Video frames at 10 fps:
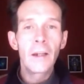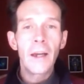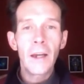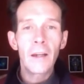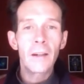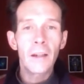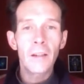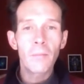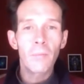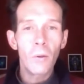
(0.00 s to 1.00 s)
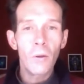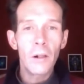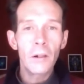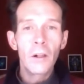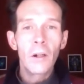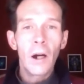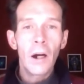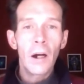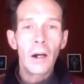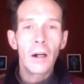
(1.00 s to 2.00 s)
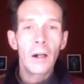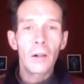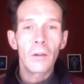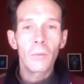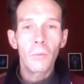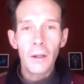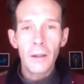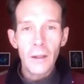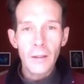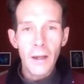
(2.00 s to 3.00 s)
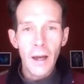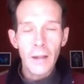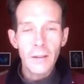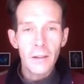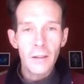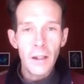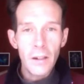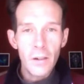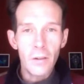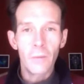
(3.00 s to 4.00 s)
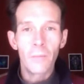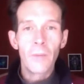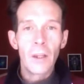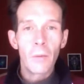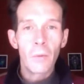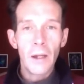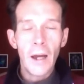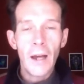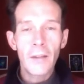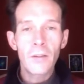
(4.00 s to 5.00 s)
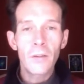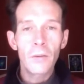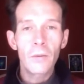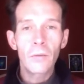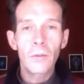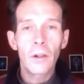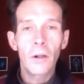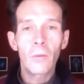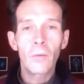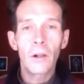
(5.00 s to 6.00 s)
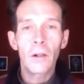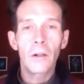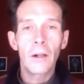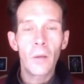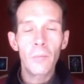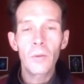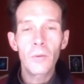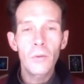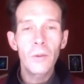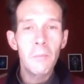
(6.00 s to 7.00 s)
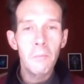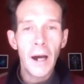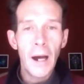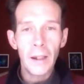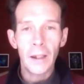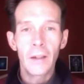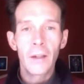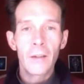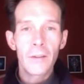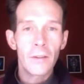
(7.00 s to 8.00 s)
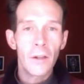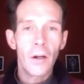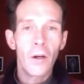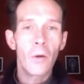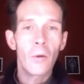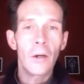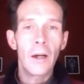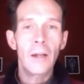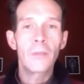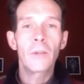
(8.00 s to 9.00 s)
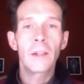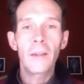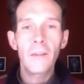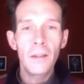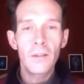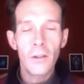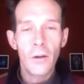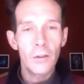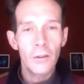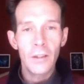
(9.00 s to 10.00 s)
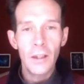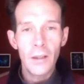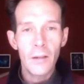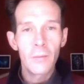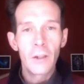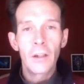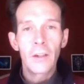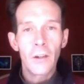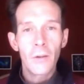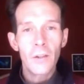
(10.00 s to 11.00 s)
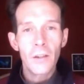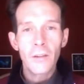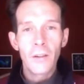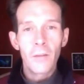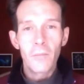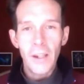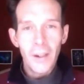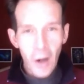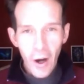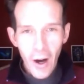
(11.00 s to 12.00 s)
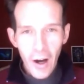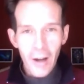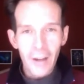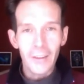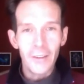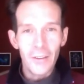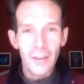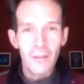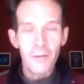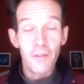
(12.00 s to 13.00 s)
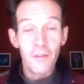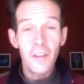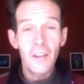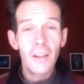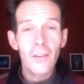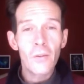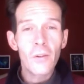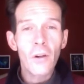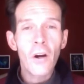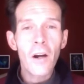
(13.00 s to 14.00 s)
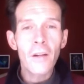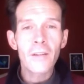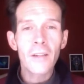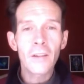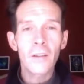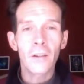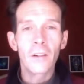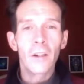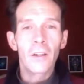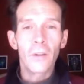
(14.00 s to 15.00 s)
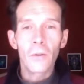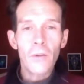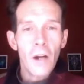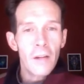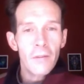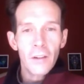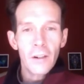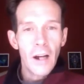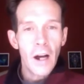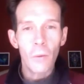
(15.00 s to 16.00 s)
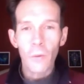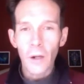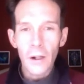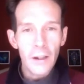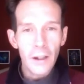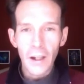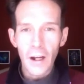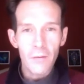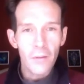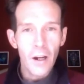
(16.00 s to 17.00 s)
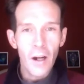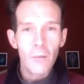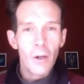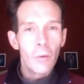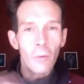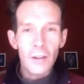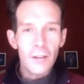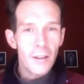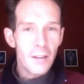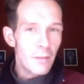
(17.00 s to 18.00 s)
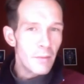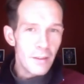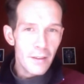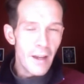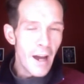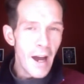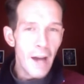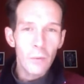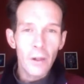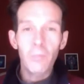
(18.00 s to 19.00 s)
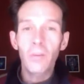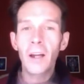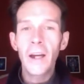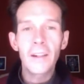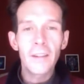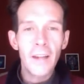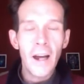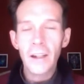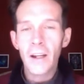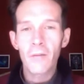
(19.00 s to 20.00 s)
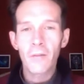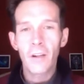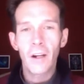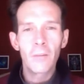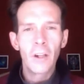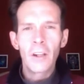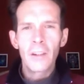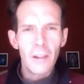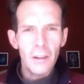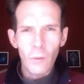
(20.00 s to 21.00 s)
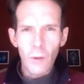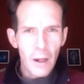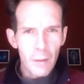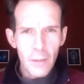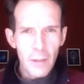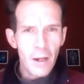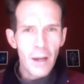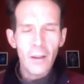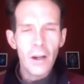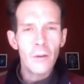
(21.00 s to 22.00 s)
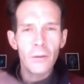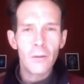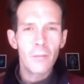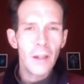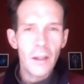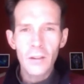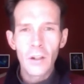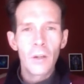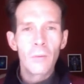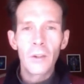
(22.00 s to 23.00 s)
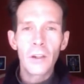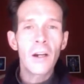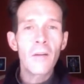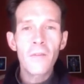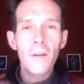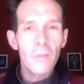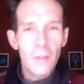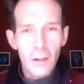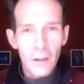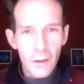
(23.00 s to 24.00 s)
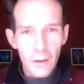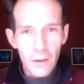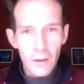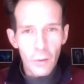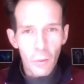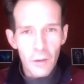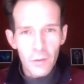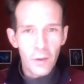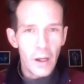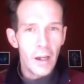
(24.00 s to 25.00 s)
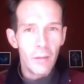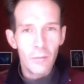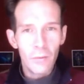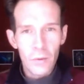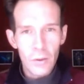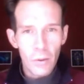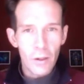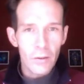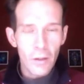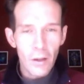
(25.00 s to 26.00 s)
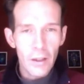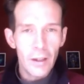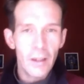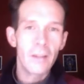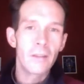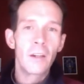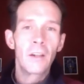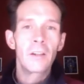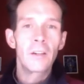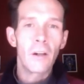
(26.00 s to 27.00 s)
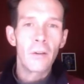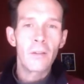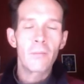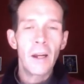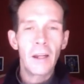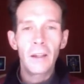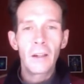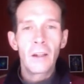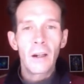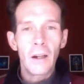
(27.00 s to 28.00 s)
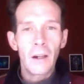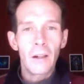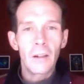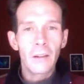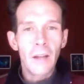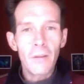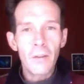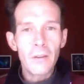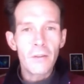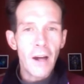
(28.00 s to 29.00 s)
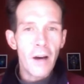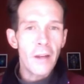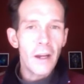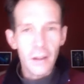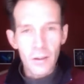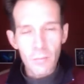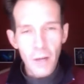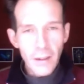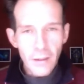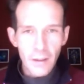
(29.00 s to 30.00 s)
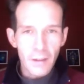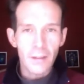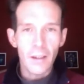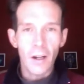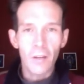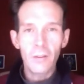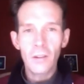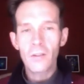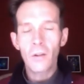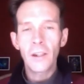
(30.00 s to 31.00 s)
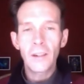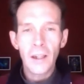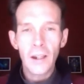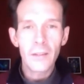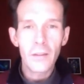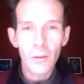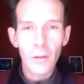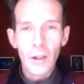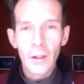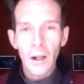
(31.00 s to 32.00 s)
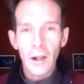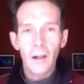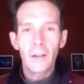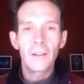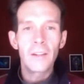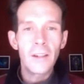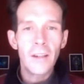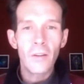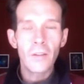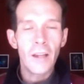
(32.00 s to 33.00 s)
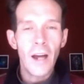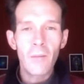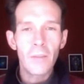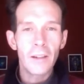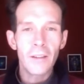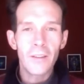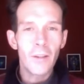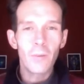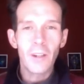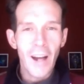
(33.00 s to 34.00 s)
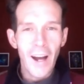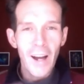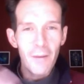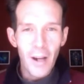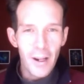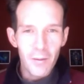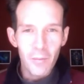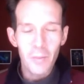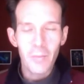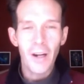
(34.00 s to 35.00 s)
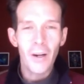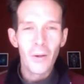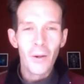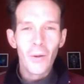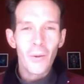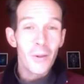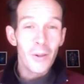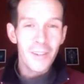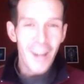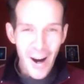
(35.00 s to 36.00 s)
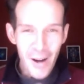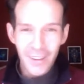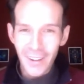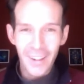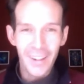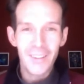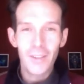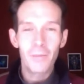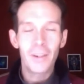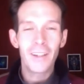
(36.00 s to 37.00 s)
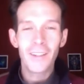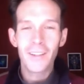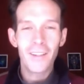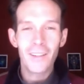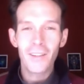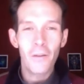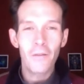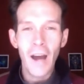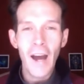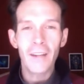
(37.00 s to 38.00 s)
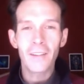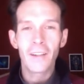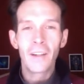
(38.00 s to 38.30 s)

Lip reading: and explore what it is it has to teach you, what it has to, you know, help you to embody. So as we get these, you know, and you see them, you know, just be in awe and feel it through your heart center. Don't try to figure out where did it come from, what system is that, what planet did that come from. Did it, well, maybe I thought it was from this. Well, you come from the one flame source, all that is. You know, there's many levels of how that expresses itself, and there's no need to get into the details of that, because it's something I'm not even prepared or desire to get into, because it's just so vast.